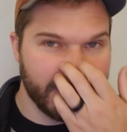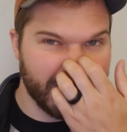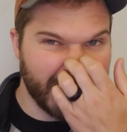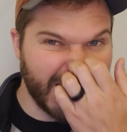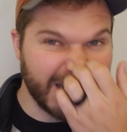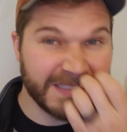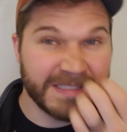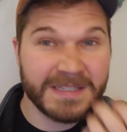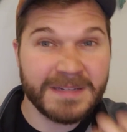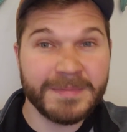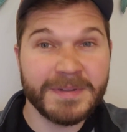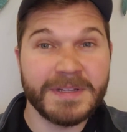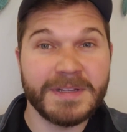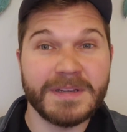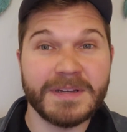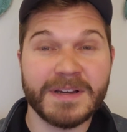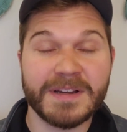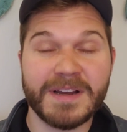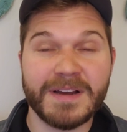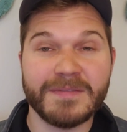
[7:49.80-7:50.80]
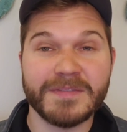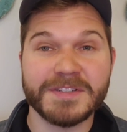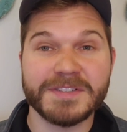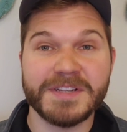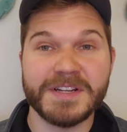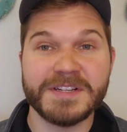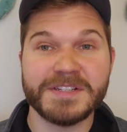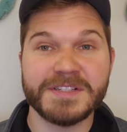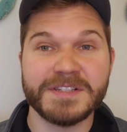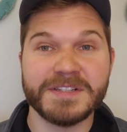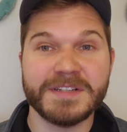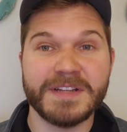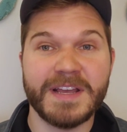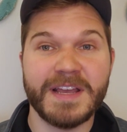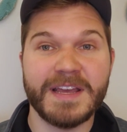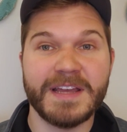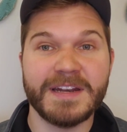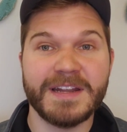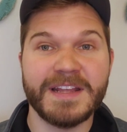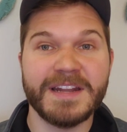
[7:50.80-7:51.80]
that's going to be a conversation
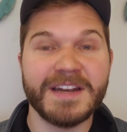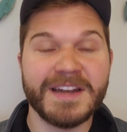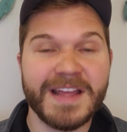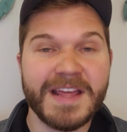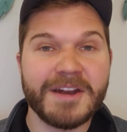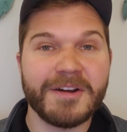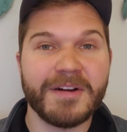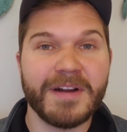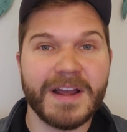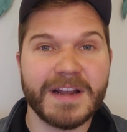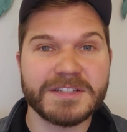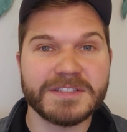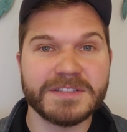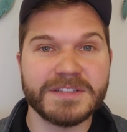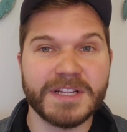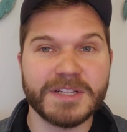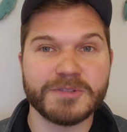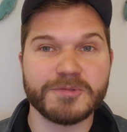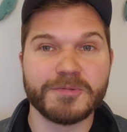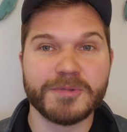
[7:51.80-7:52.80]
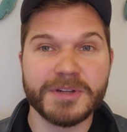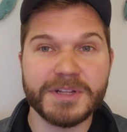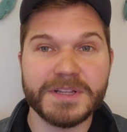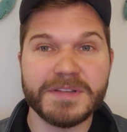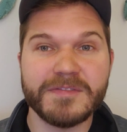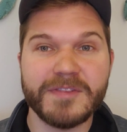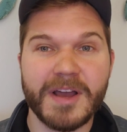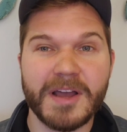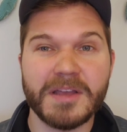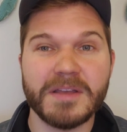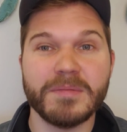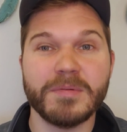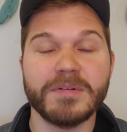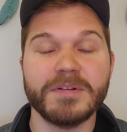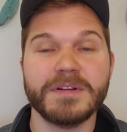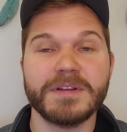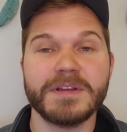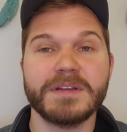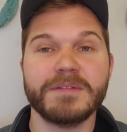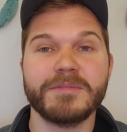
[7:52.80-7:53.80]
and in an interaction that's really valuable
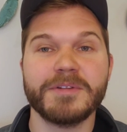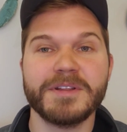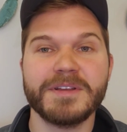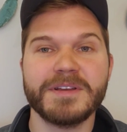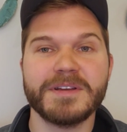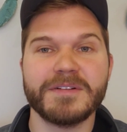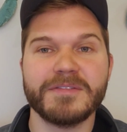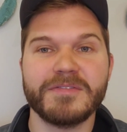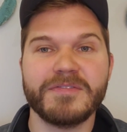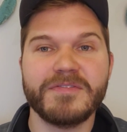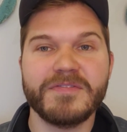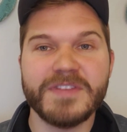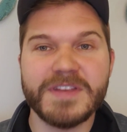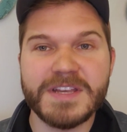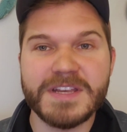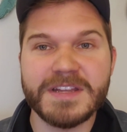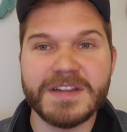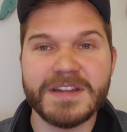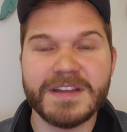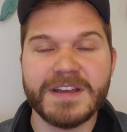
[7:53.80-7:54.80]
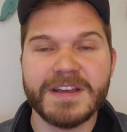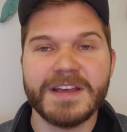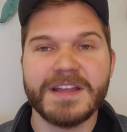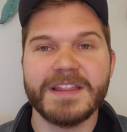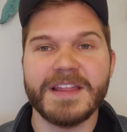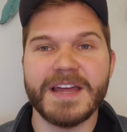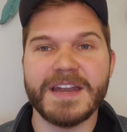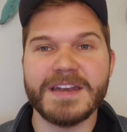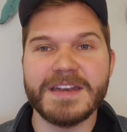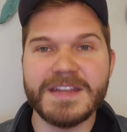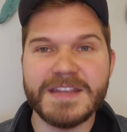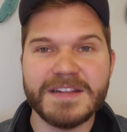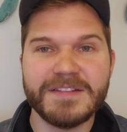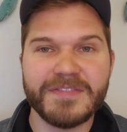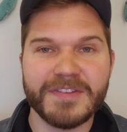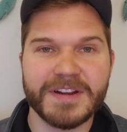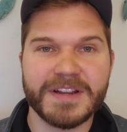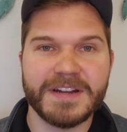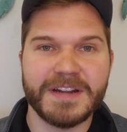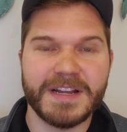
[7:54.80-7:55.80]
and really going to feed that need
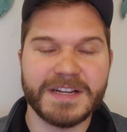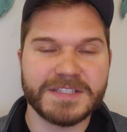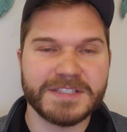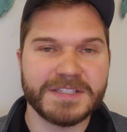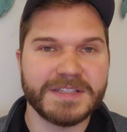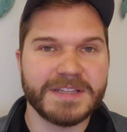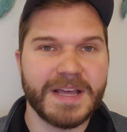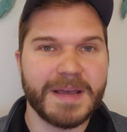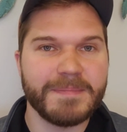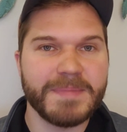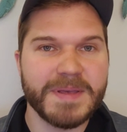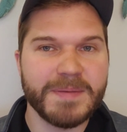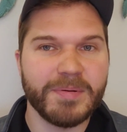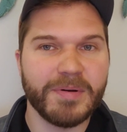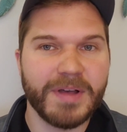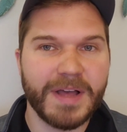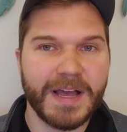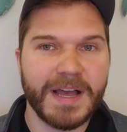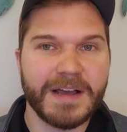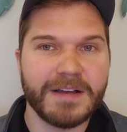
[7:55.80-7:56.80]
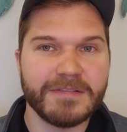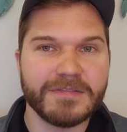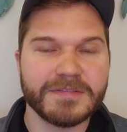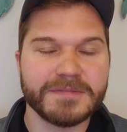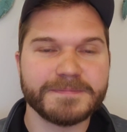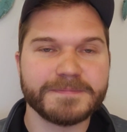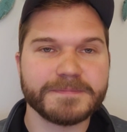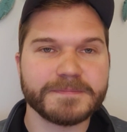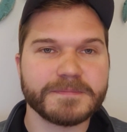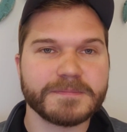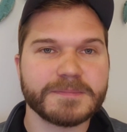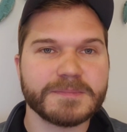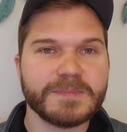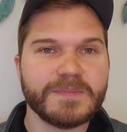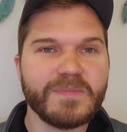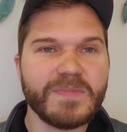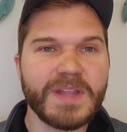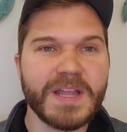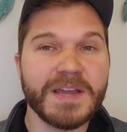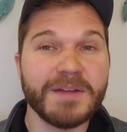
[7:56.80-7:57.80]
for connection that people have,
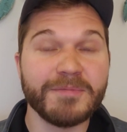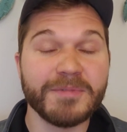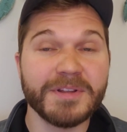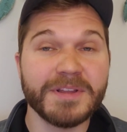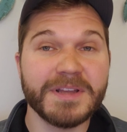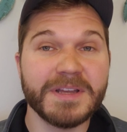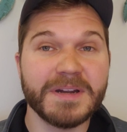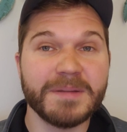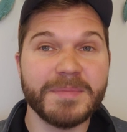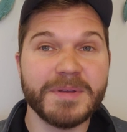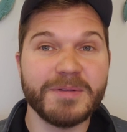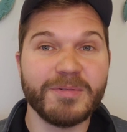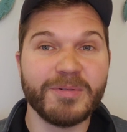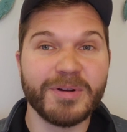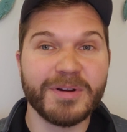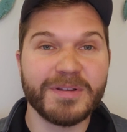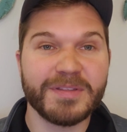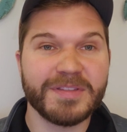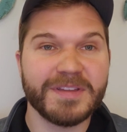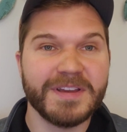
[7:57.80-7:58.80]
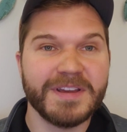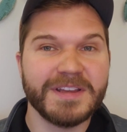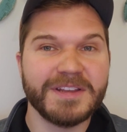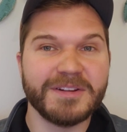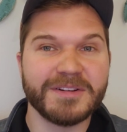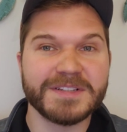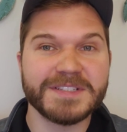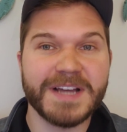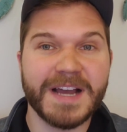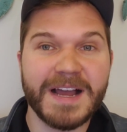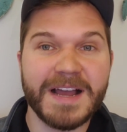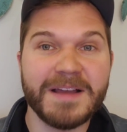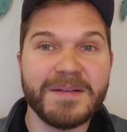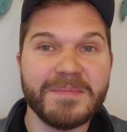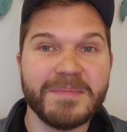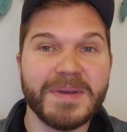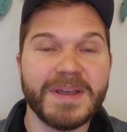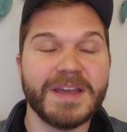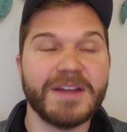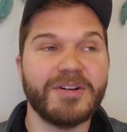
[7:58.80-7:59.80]
and really going to be worth your
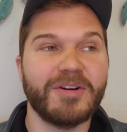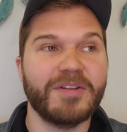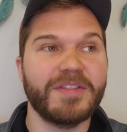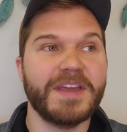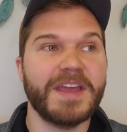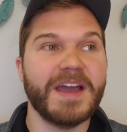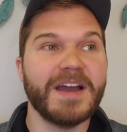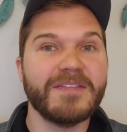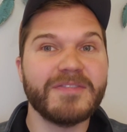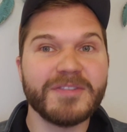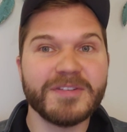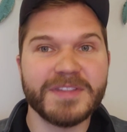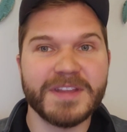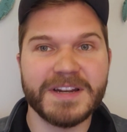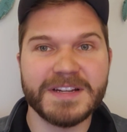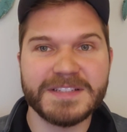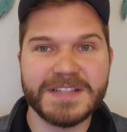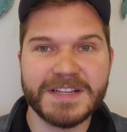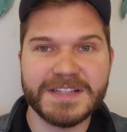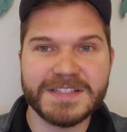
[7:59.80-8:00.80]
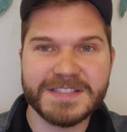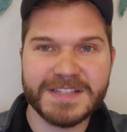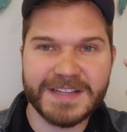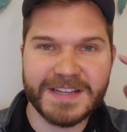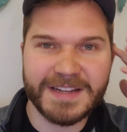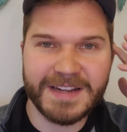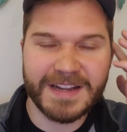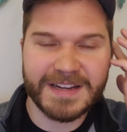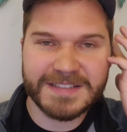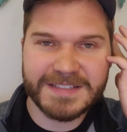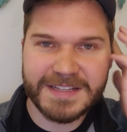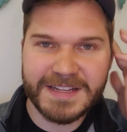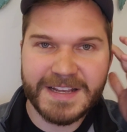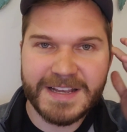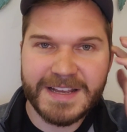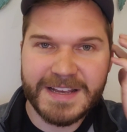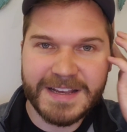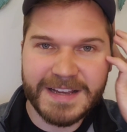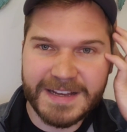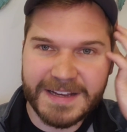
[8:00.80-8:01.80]
time and all the effort that it takes to connect
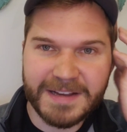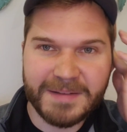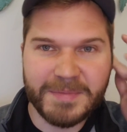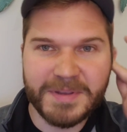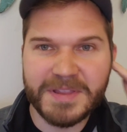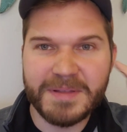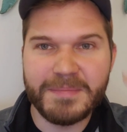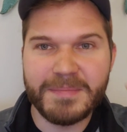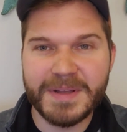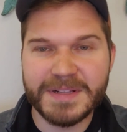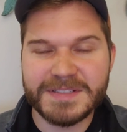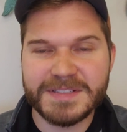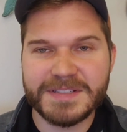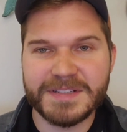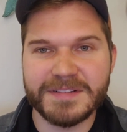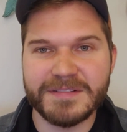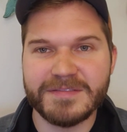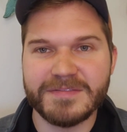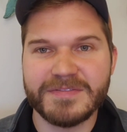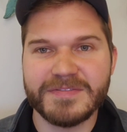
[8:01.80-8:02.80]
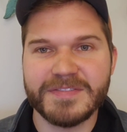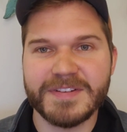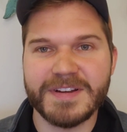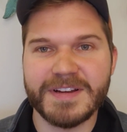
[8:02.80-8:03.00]
in the midst of